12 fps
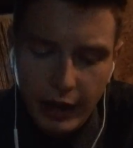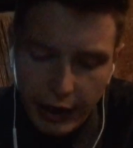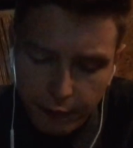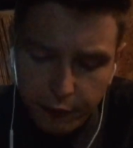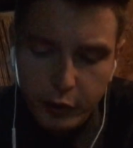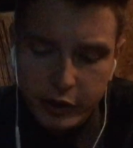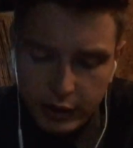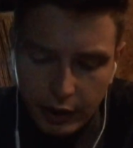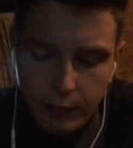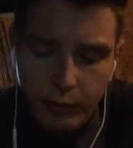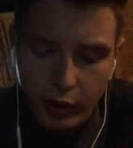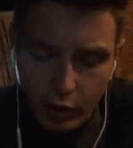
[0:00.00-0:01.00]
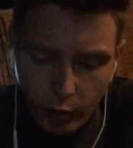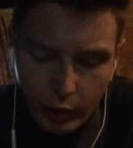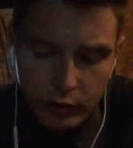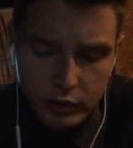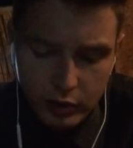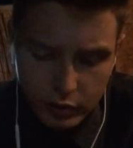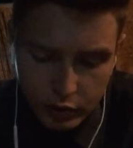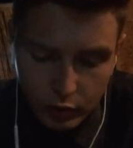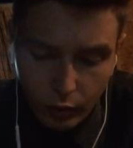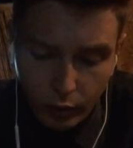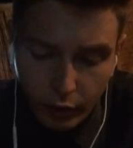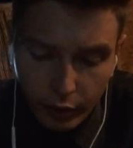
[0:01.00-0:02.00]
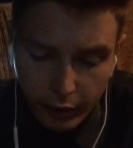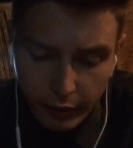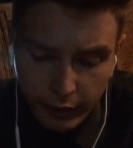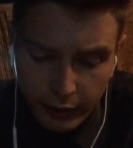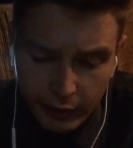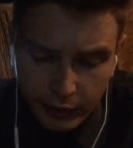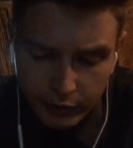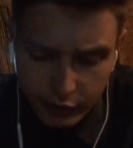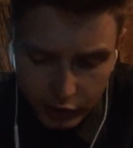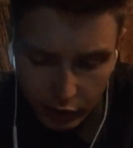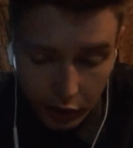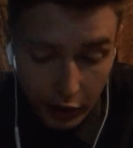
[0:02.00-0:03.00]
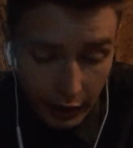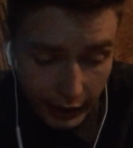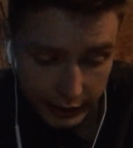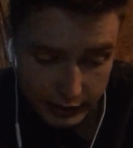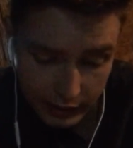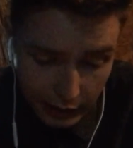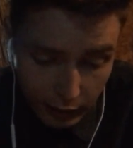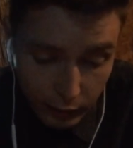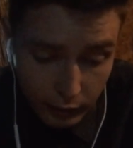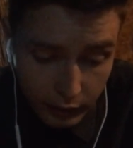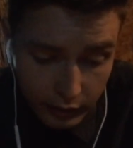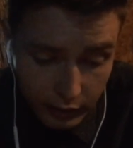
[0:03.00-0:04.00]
every time they go out to the store. The target heads down